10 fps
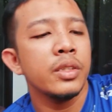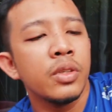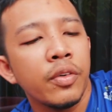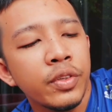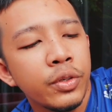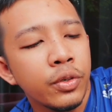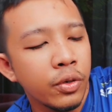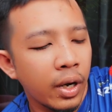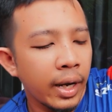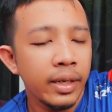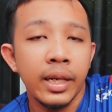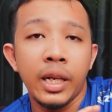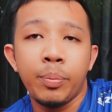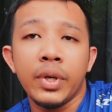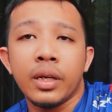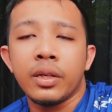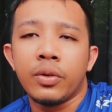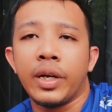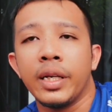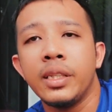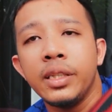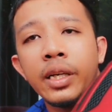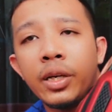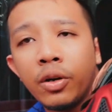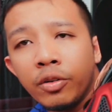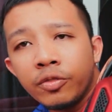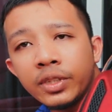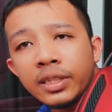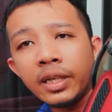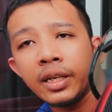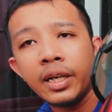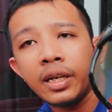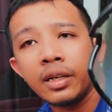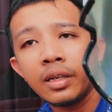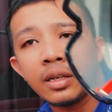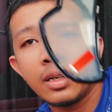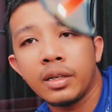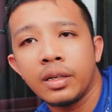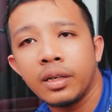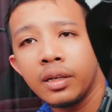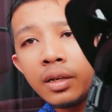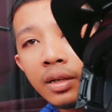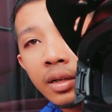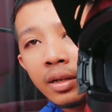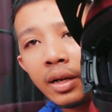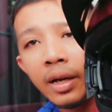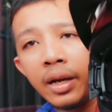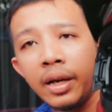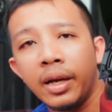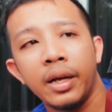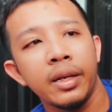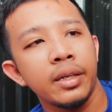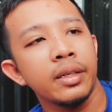so after you unclip it, you can actually take it off just like that. And